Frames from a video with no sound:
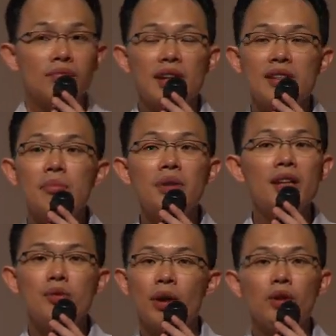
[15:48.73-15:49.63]
There are some
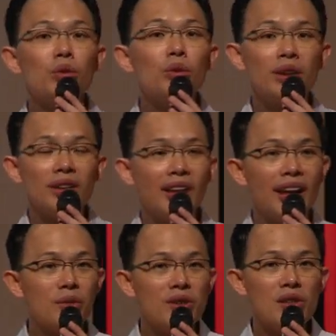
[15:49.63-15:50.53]
kids who are no good in the
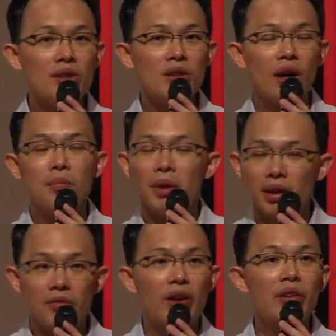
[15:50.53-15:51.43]
languages,
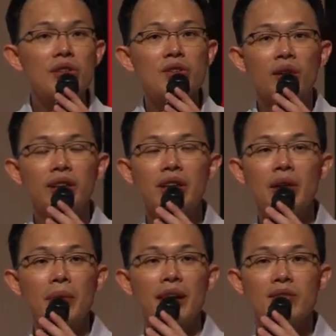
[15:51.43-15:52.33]
but they're very strong in
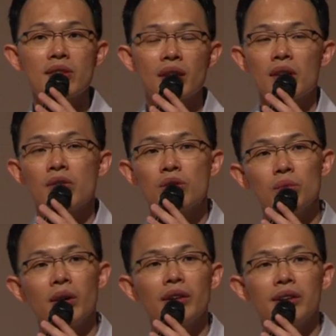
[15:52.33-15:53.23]
the maths.
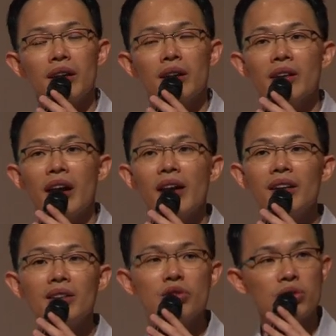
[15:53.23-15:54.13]
So while they're in the
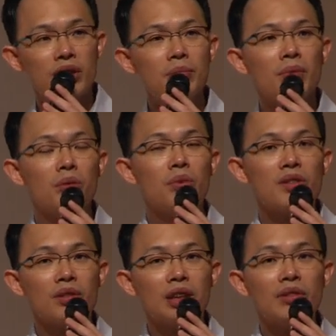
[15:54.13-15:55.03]
NA stream, we
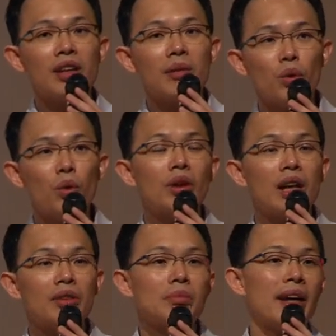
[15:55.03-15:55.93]
still give them
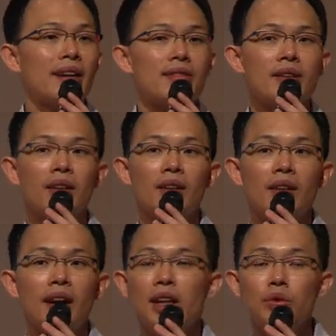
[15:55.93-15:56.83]
O-level maths,
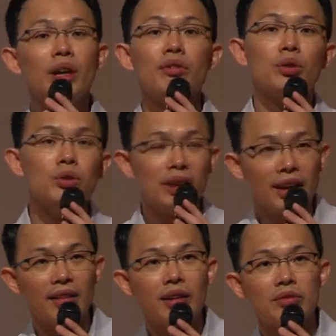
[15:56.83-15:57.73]
and they don't have to do
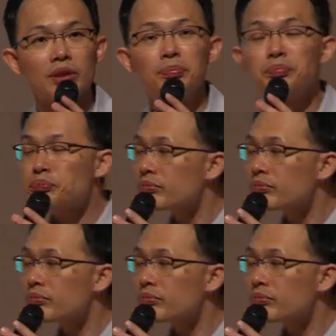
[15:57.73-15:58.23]
the N level.